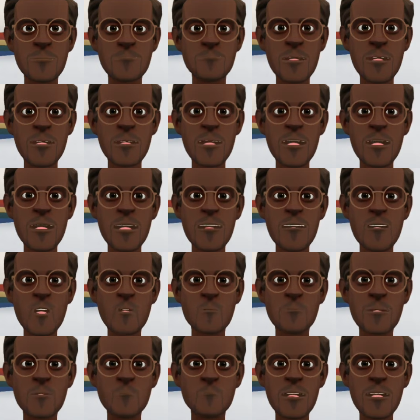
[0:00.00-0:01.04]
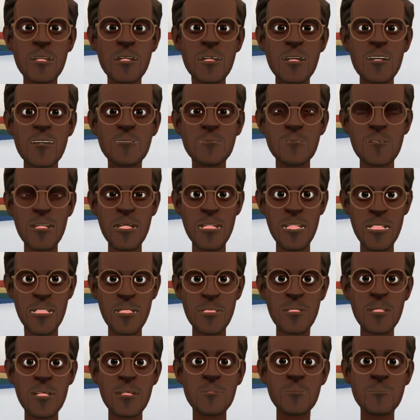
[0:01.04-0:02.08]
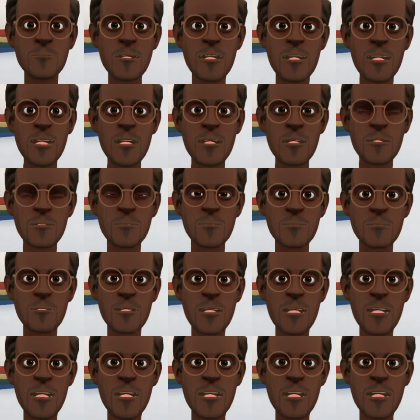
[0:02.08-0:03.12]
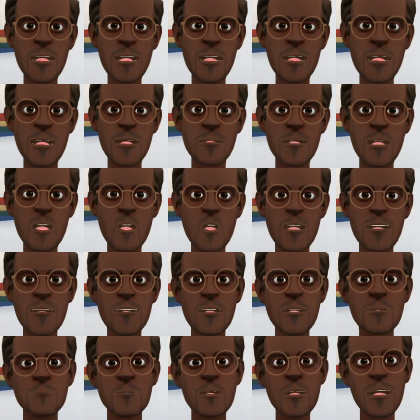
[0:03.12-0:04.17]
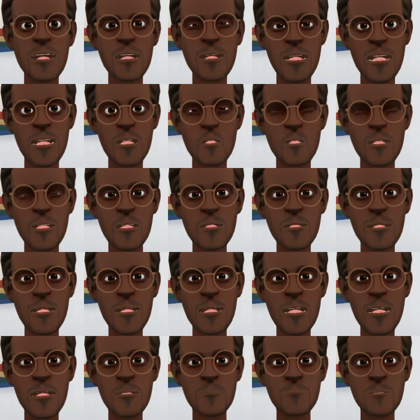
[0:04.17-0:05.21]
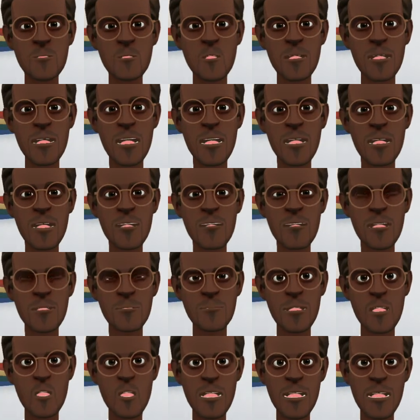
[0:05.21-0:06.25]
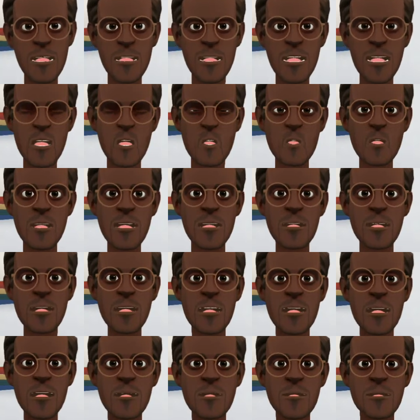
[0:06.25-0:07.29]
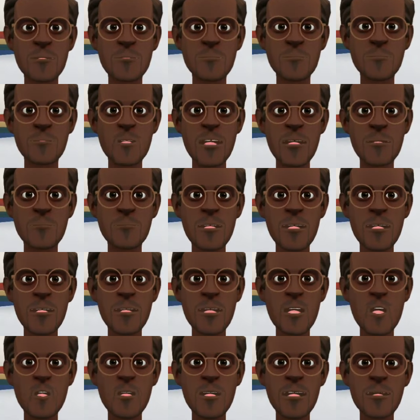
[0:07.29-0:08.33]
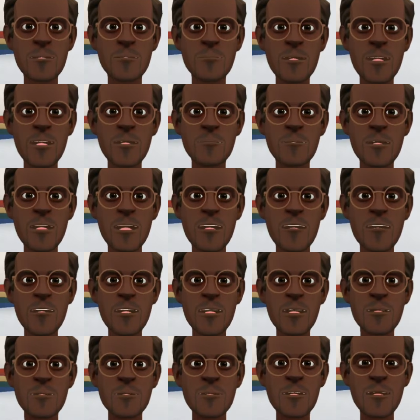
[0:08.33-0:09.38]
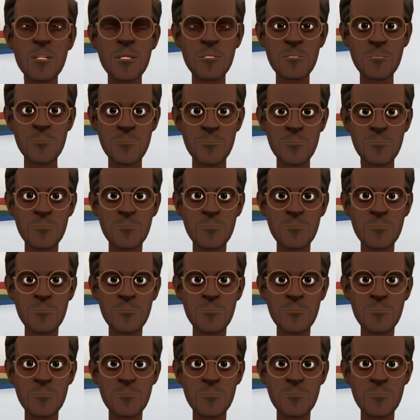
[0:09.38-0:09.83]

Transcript: Excellent for MOBA and FPS gameplays. The great thing about the Viper 8 kHz is its polling rate of up to 8,000 Hz, which makes your gameplay much faster.